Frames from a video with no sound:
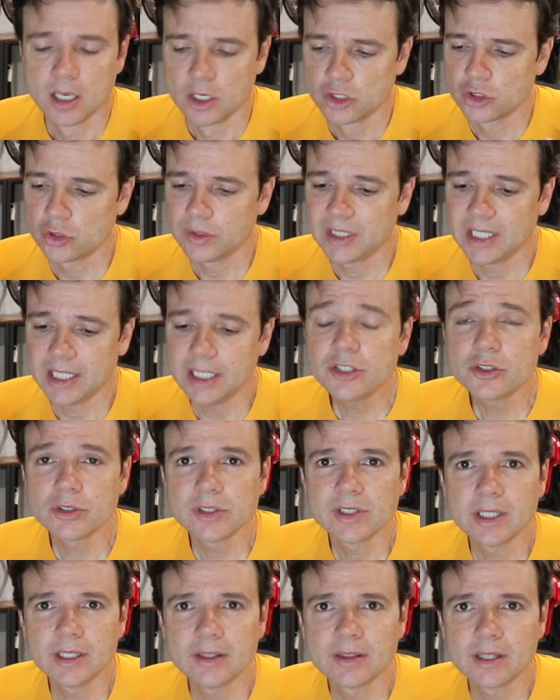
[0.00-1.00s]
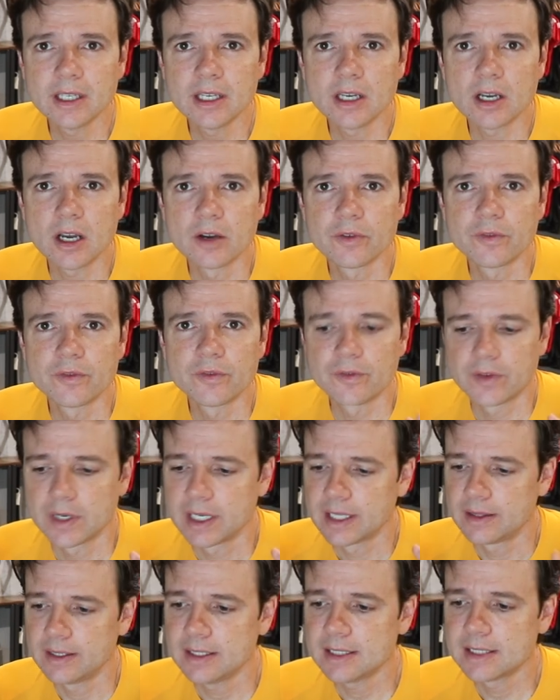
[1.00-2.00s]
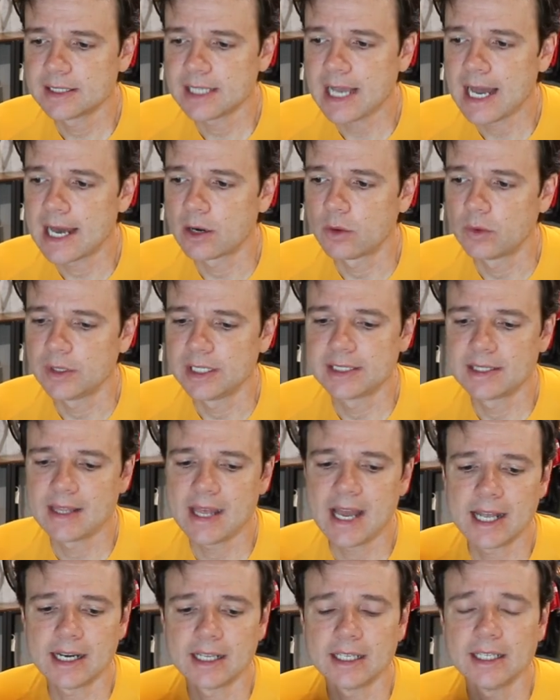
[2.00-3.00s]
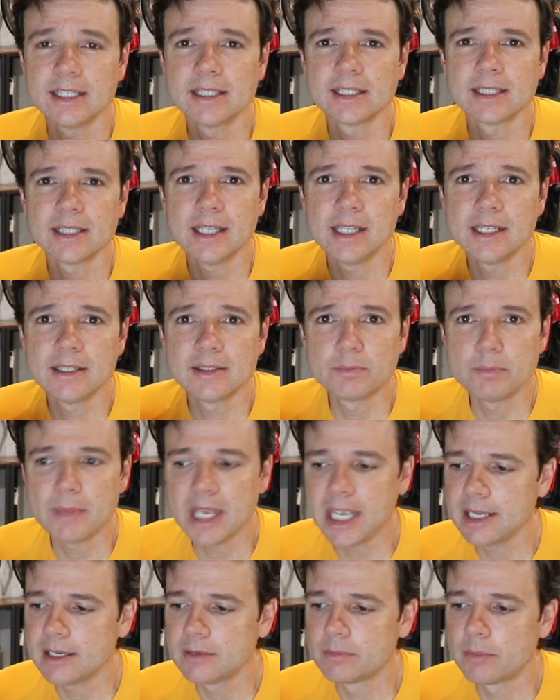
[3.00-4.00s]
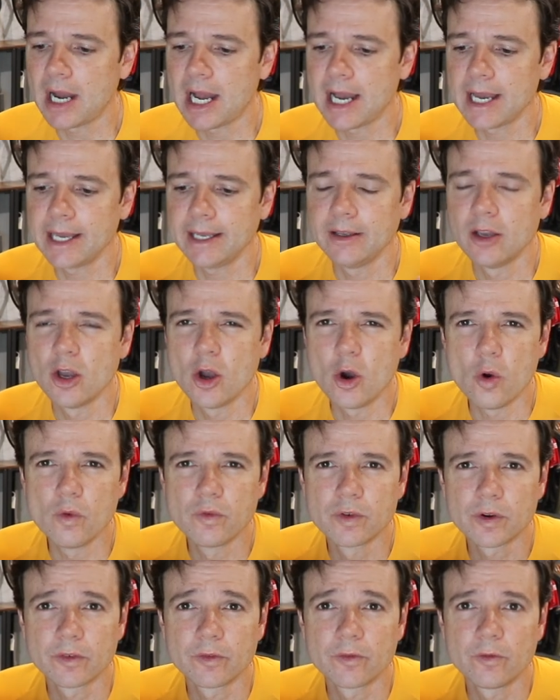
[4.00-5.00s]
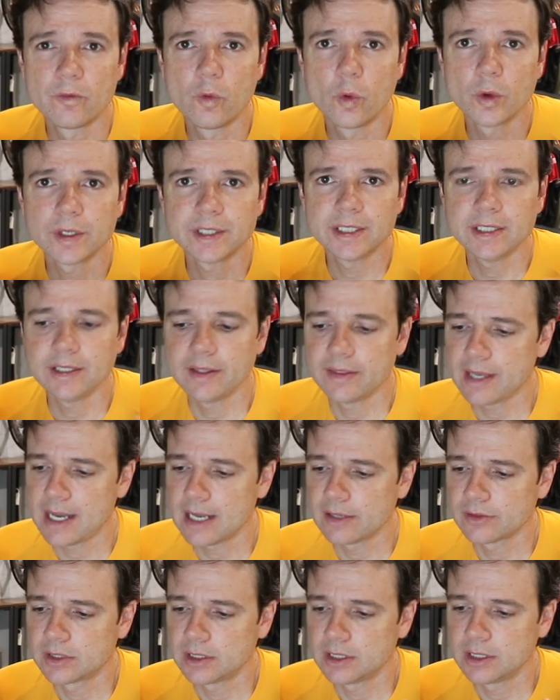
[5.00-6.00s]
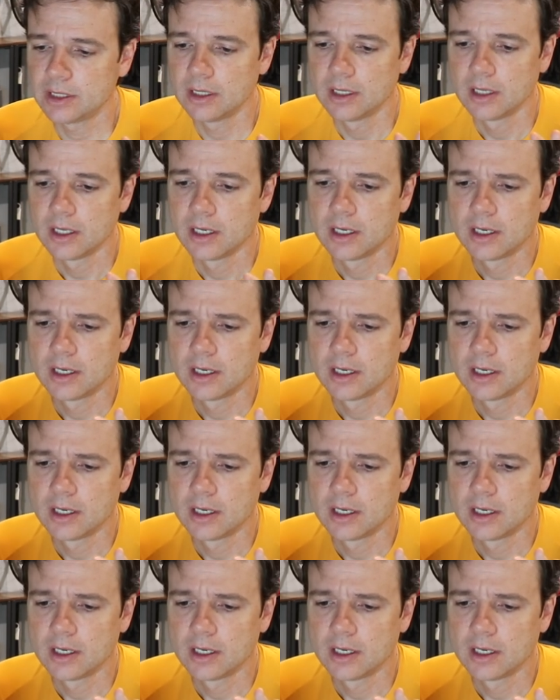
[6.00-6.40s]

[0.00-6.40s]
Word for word: So the interesting thing of this saddle is that it's it is made by over fourteen thousand